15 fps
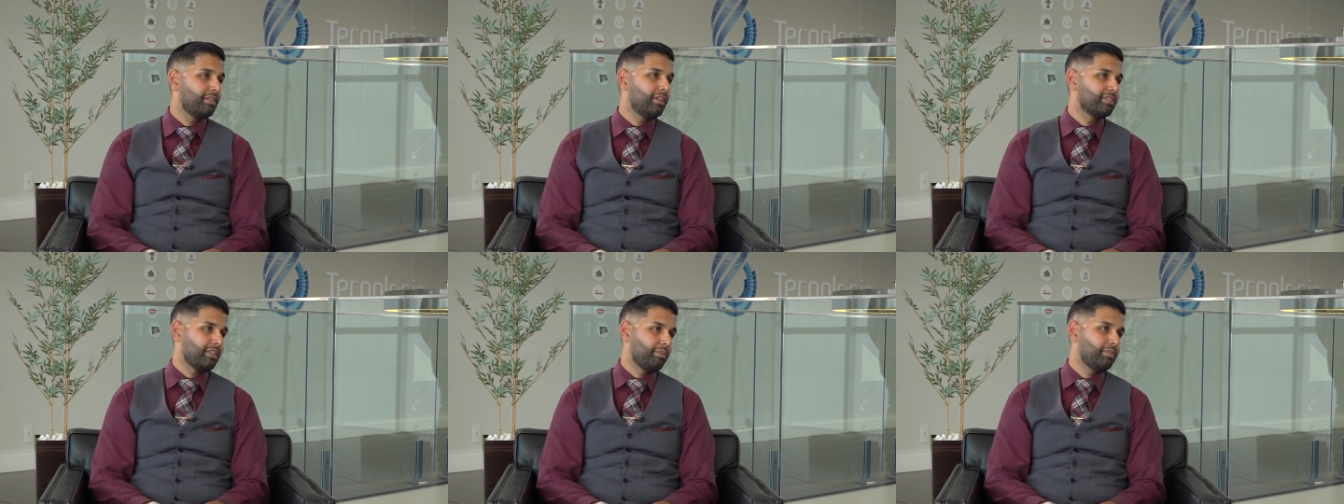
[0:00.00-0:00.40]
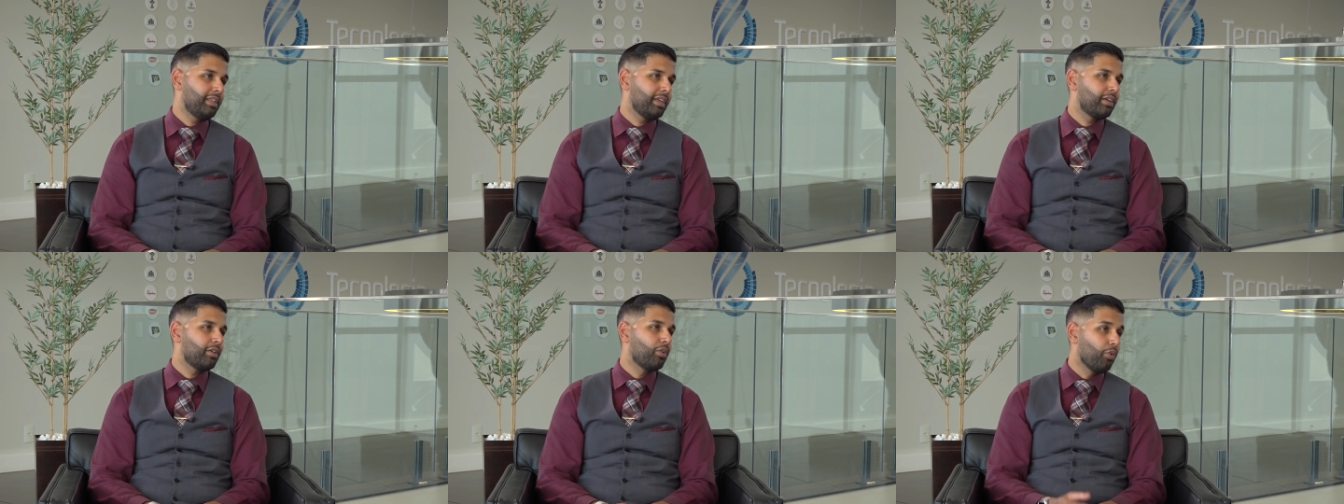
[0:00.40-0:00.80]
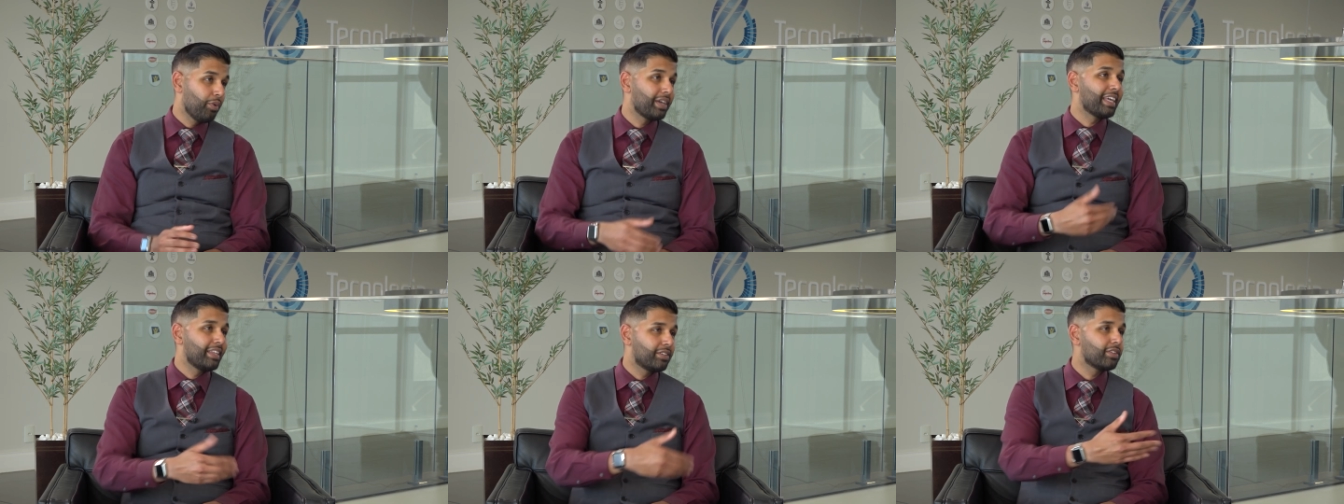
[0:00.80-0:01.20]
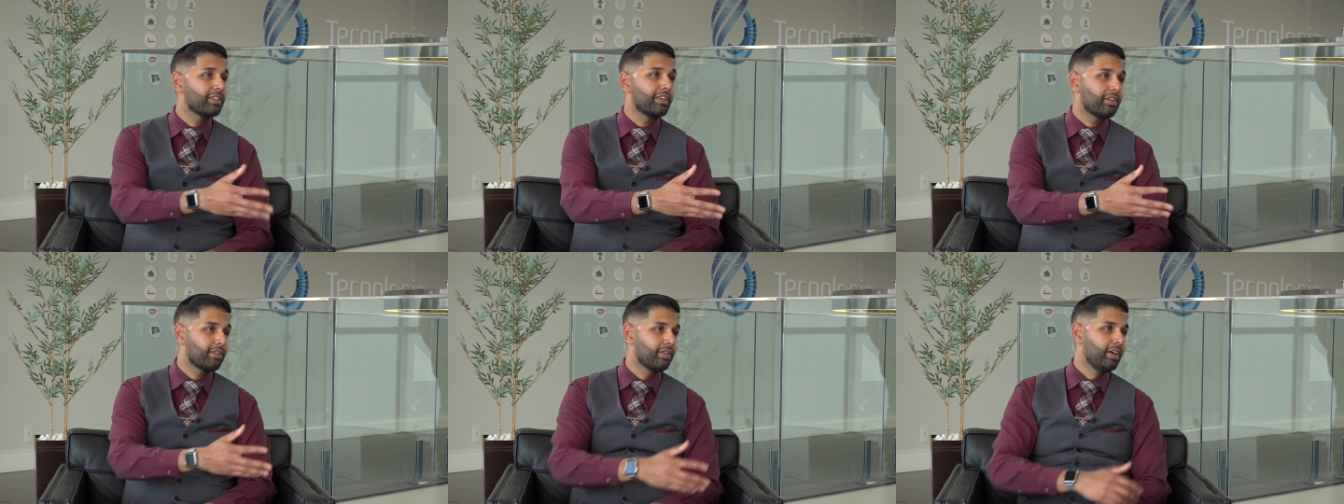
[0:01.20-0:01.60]
something going into
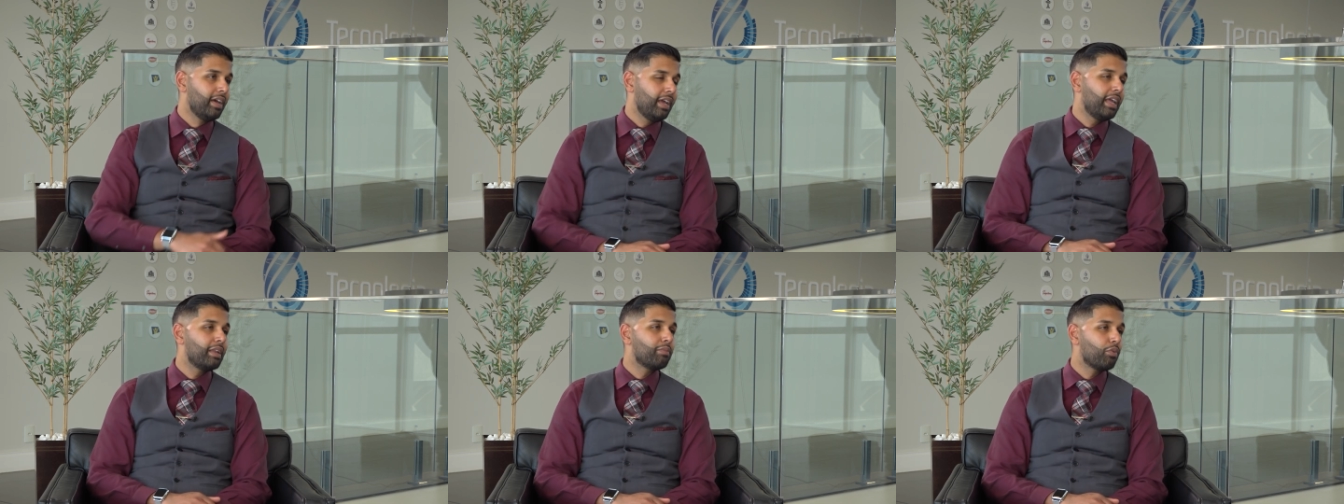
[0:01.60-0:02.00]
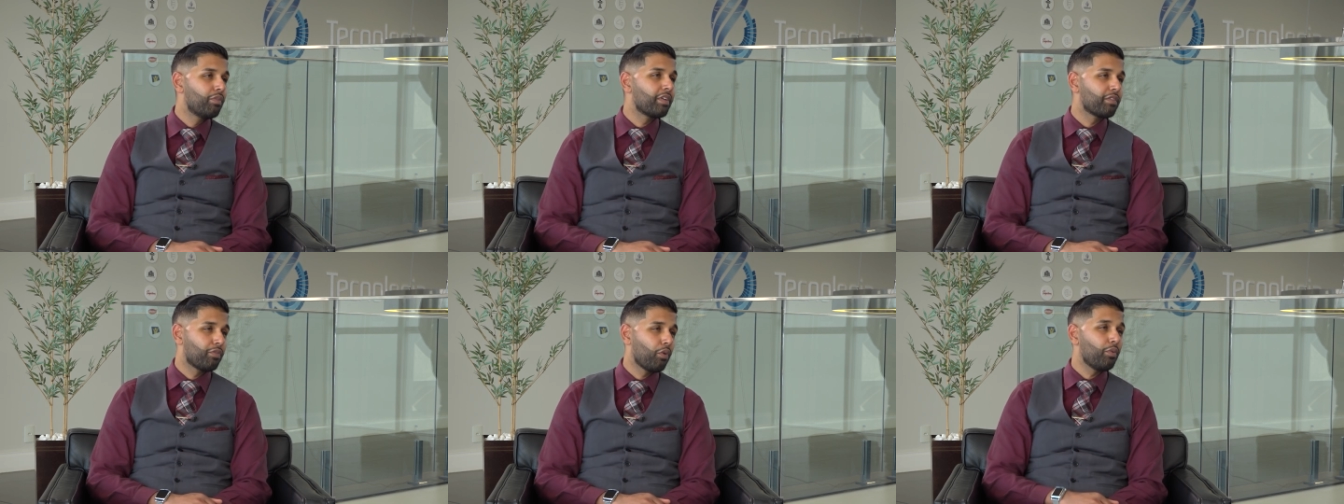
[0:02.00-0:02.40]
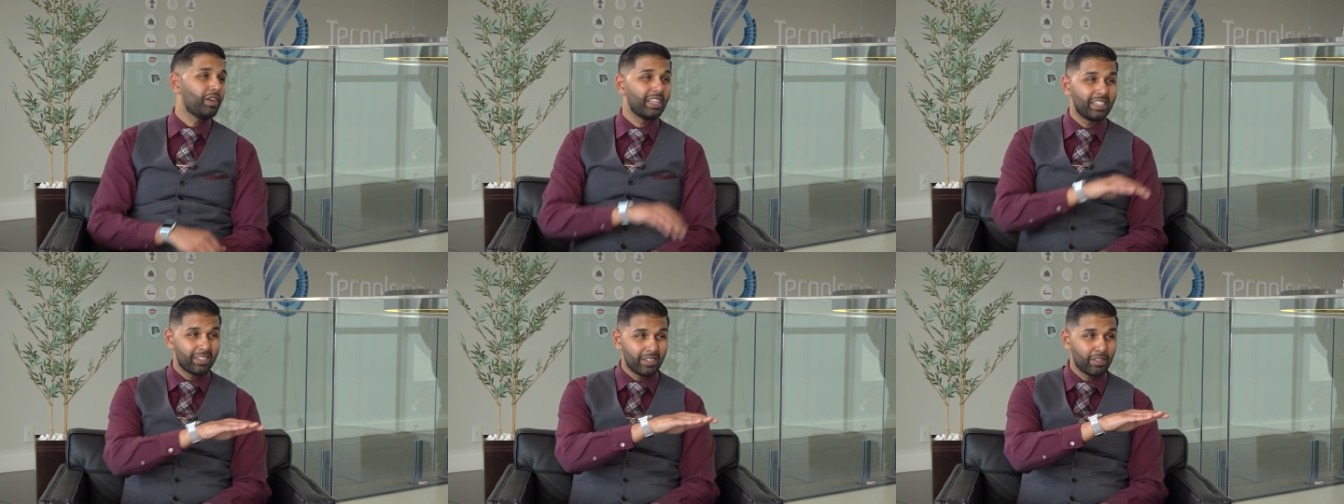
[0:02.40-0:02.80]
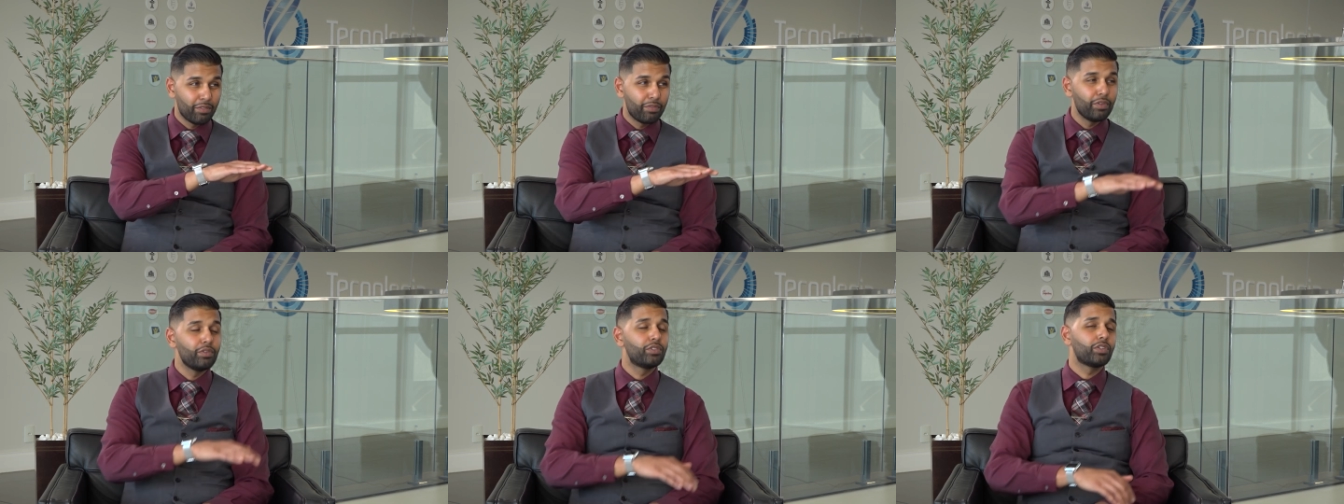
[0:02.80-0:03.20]
their in moving forward into the
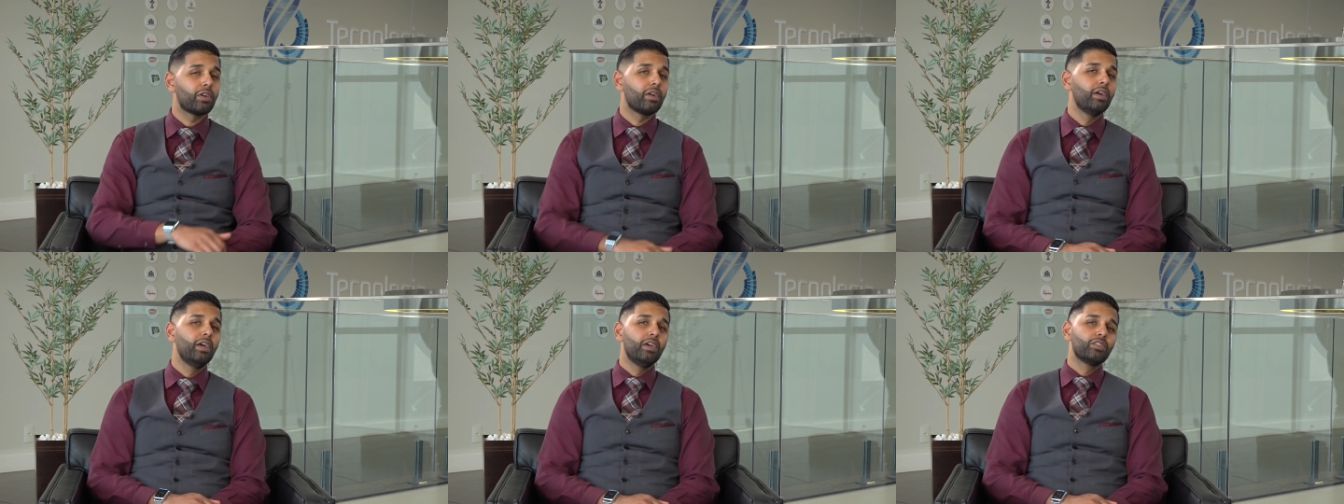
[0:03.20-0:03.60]
future